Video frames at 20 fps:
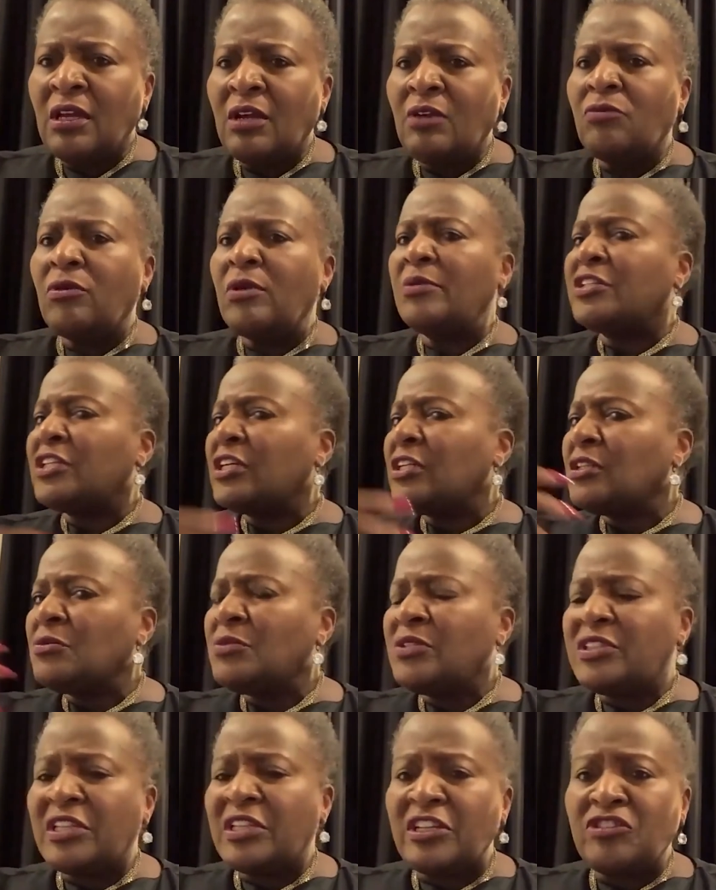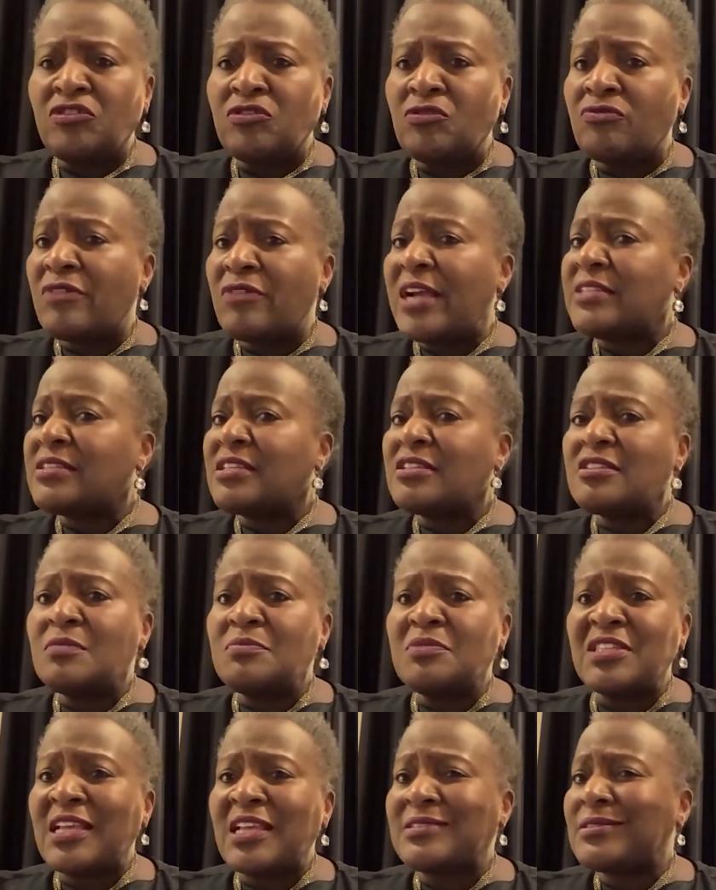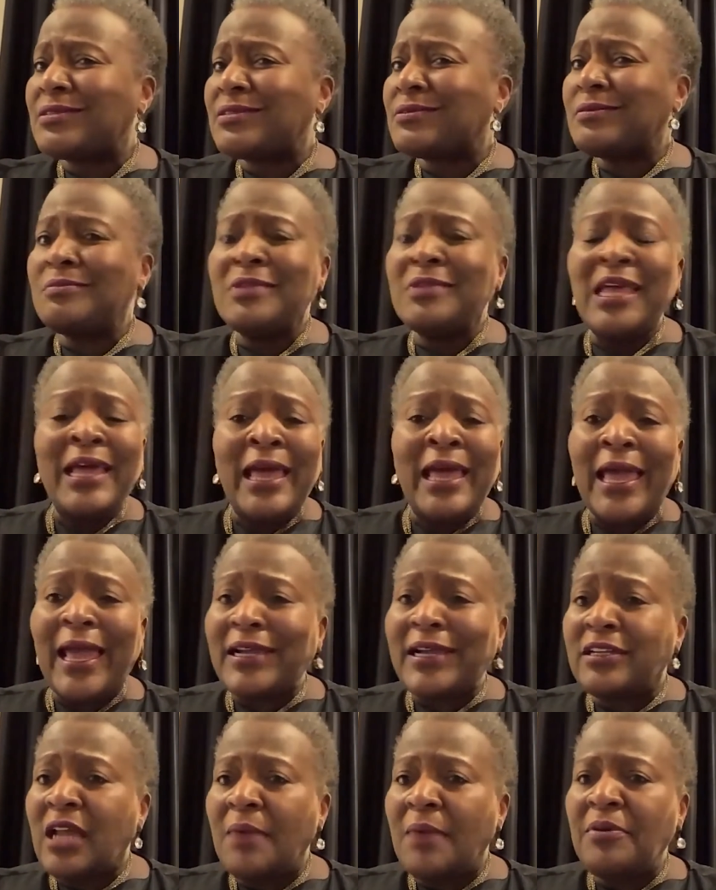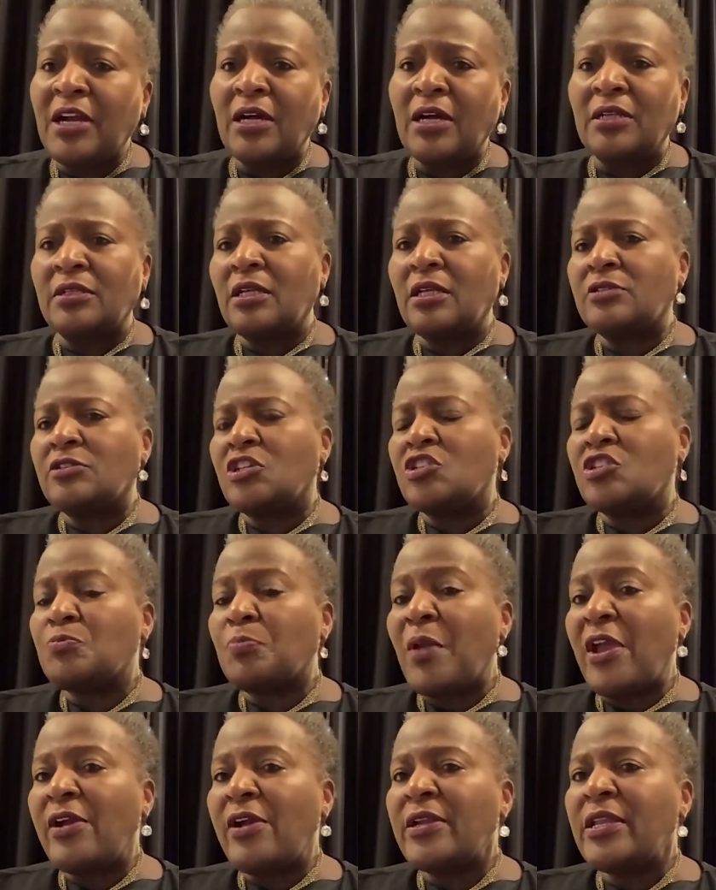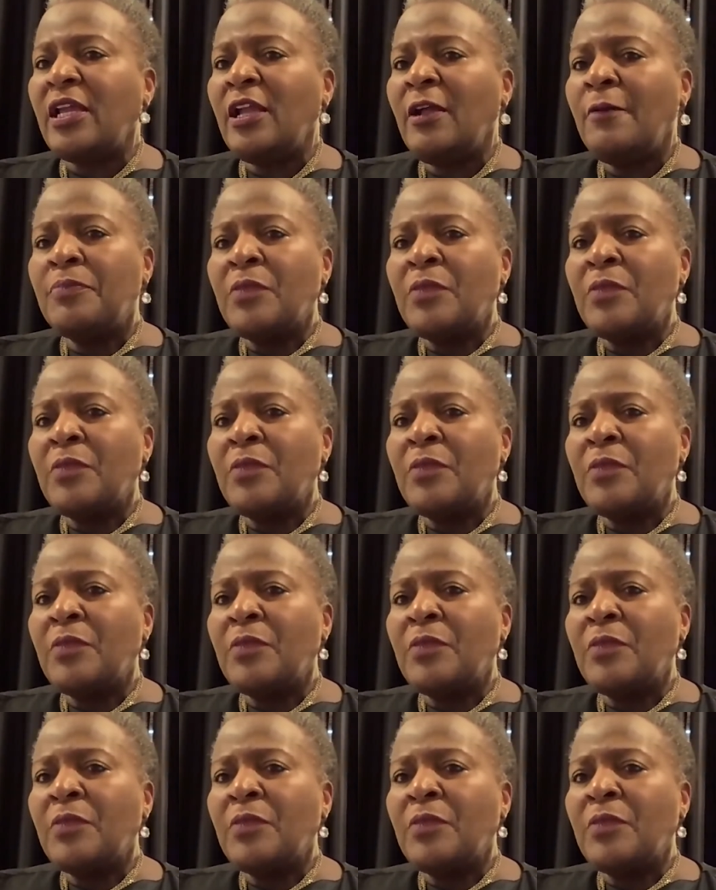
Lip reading: We were dealing with the issue of racism, sexism, economic disparity.